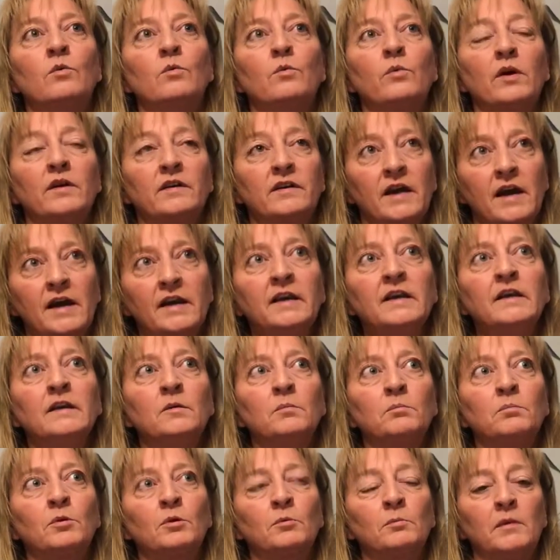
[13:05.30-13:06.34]
I got it
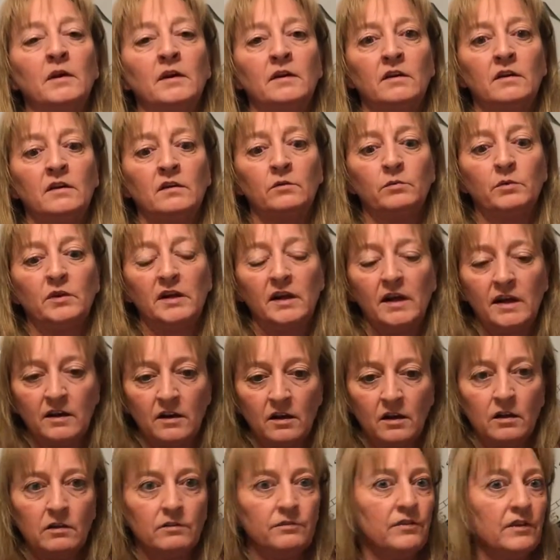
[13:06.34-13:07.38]
implemented. We got
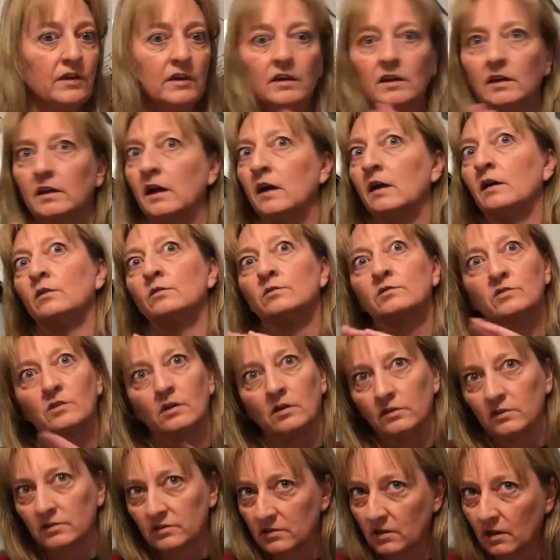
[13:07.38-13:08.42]
all of the accounts,
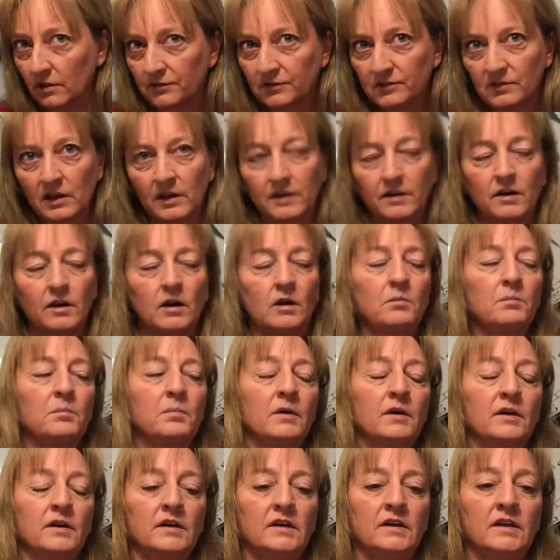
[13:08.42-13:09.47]
all the stuff set up,
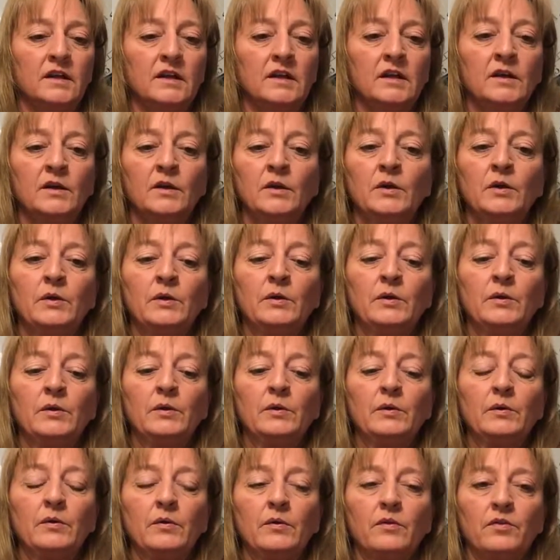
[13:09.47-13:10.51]
but
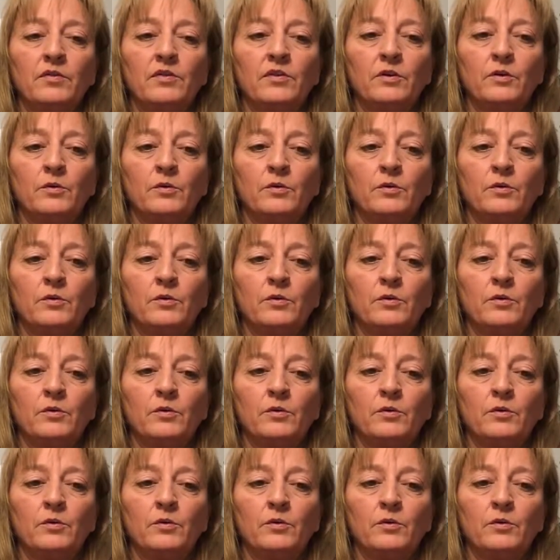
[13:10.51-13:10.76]
I